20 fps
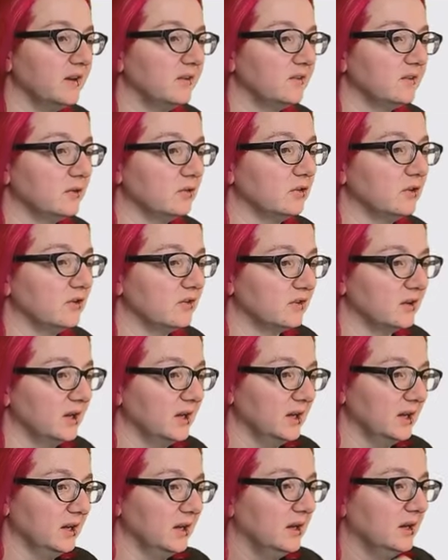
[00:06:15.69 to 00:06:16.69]
So just
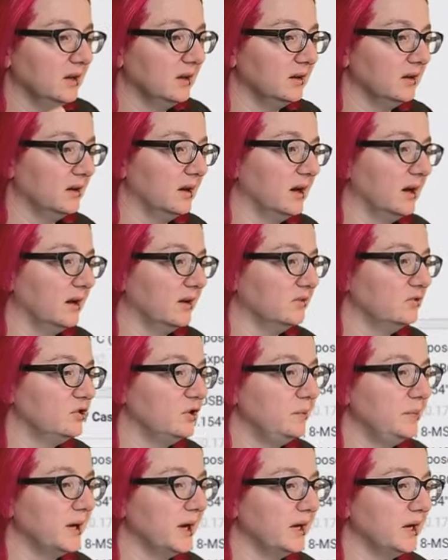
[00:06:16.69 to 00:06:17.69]
uh,
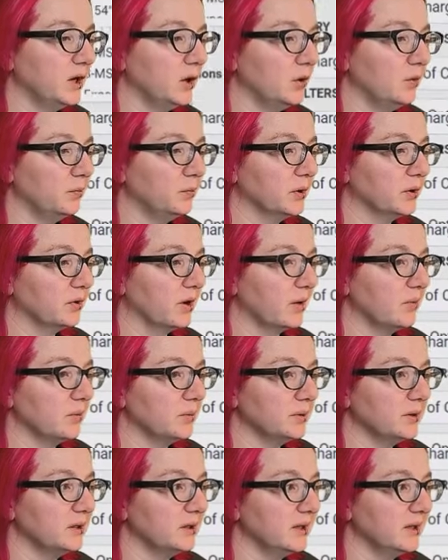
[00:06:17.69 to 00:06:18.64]
GPIO programmable.